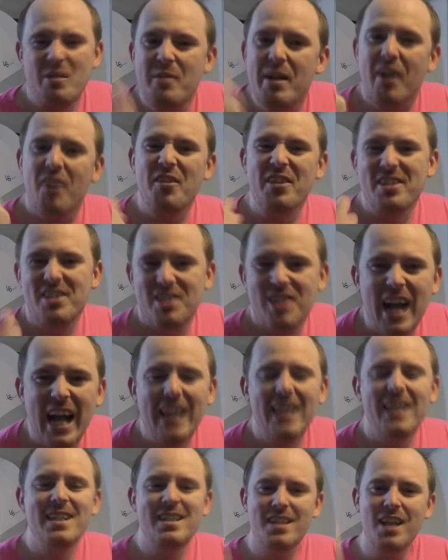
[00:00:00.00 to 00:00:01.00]
We are the
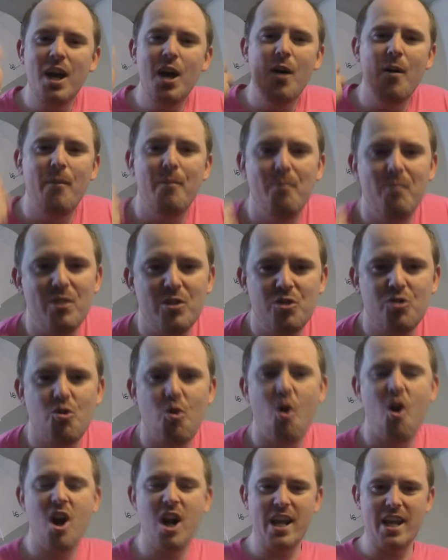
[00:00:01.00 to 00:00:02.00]
silent
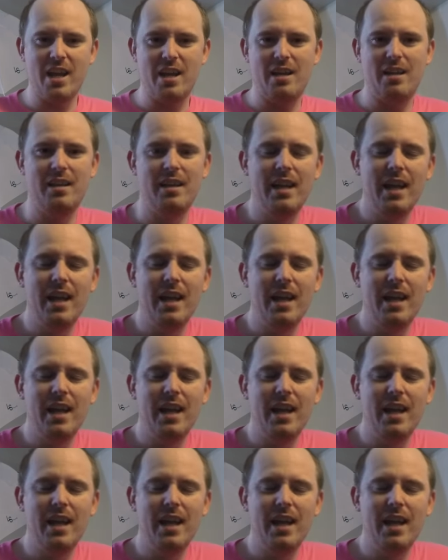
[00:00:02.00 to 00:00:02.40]
majority.